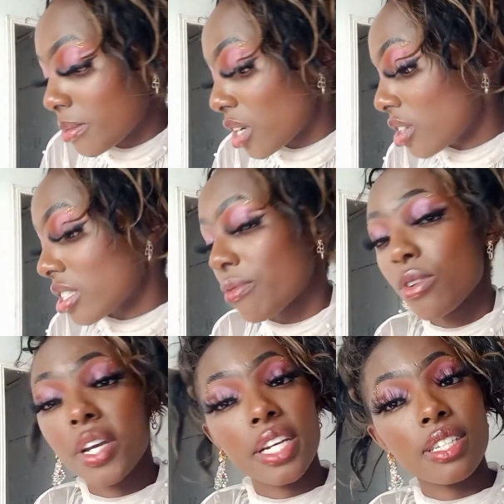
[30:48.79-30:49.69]
Because if you
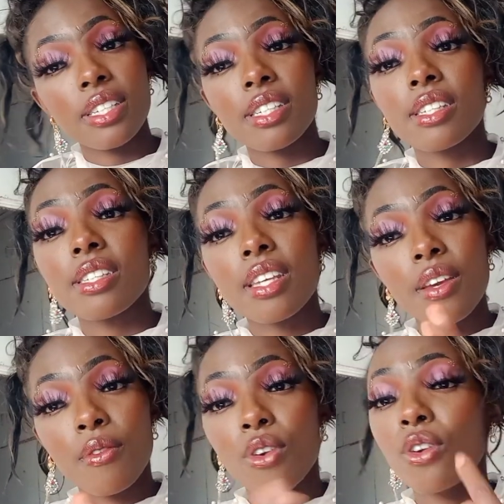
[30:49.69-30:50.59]
hate it, it's
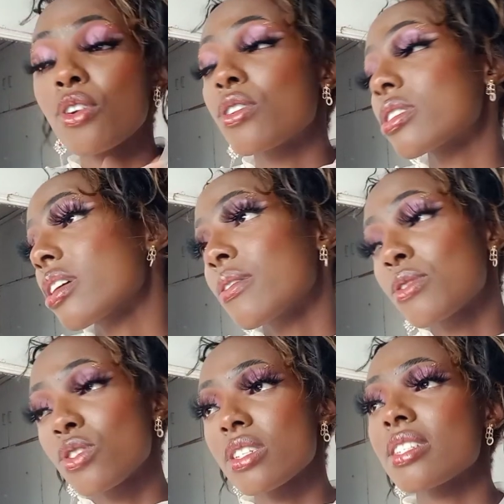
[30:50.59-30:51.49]
giving you yourself
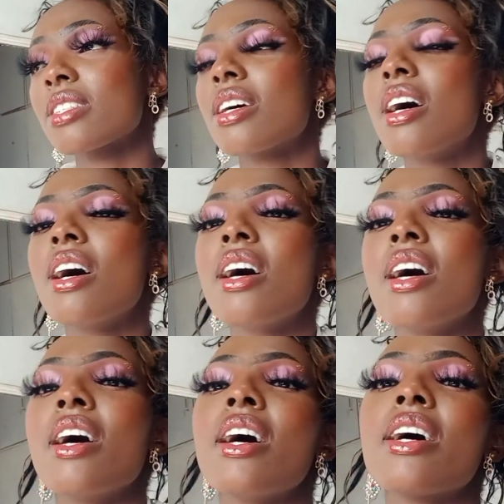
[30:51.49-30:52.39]
stress.
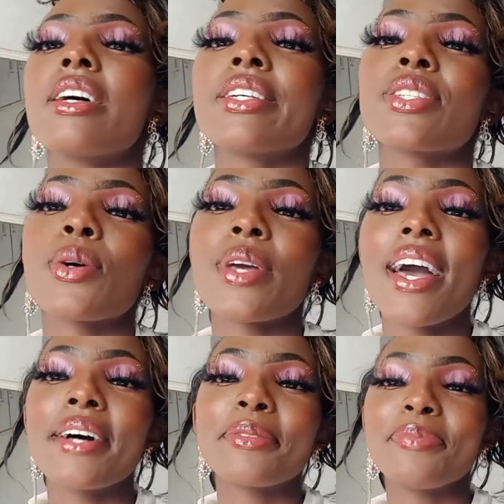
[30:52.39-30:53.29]
So,
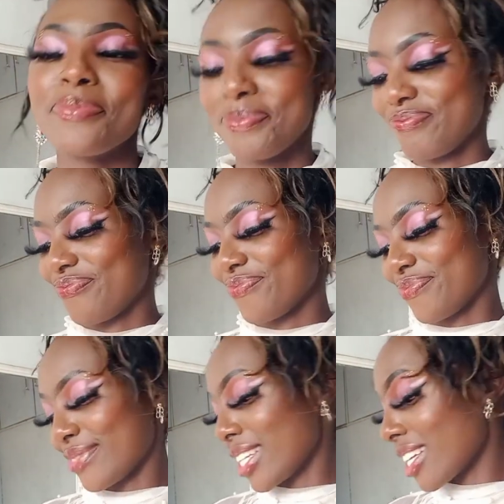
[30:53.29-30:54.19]
yeah.
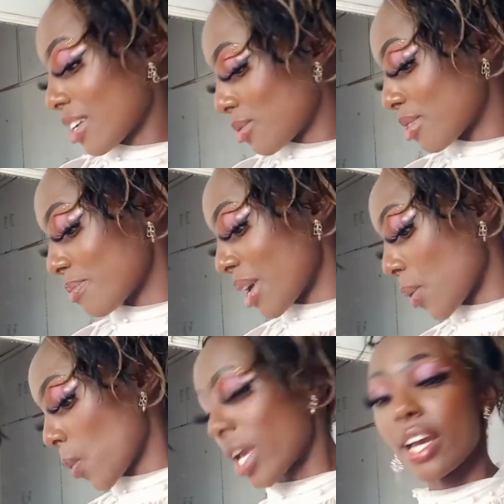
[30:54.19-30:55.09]
That was my
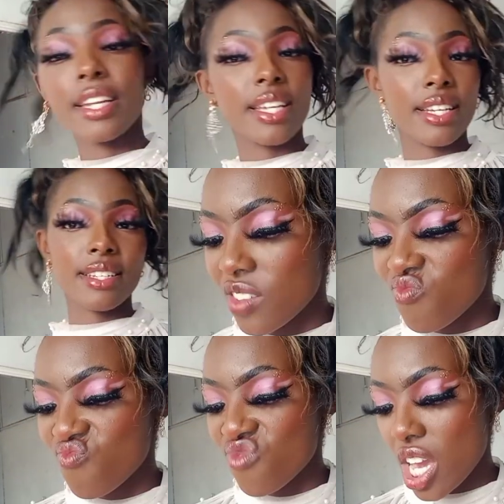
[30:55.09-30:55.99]
weird date.
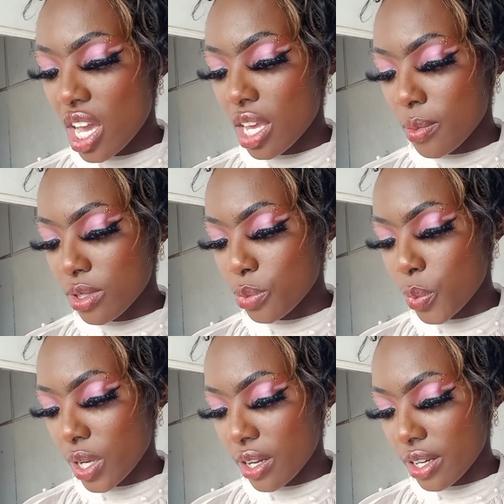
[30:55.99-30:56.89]
Yeah, it was
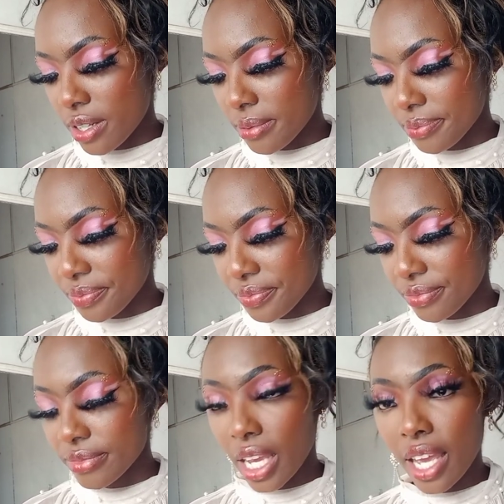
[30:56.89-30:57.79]
weird.
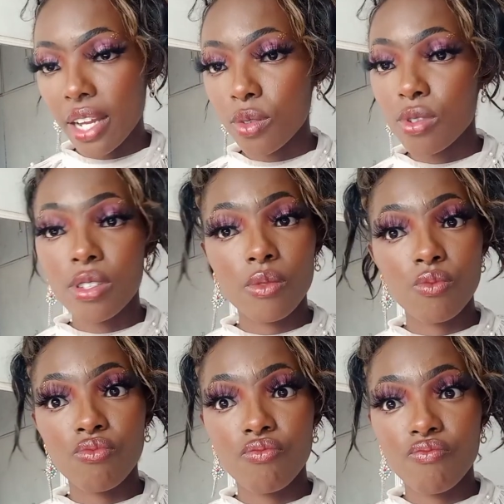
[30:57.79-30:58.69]
Yeah, it was
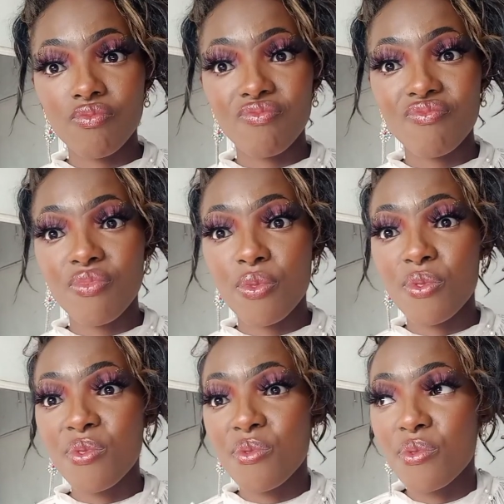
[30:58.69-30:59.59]

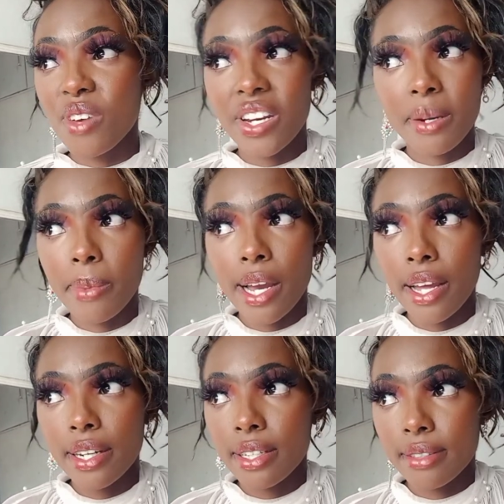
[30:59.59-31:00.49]
very
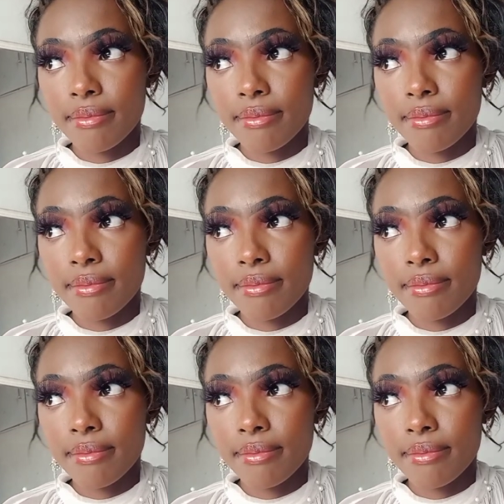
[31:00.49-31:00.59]
bad.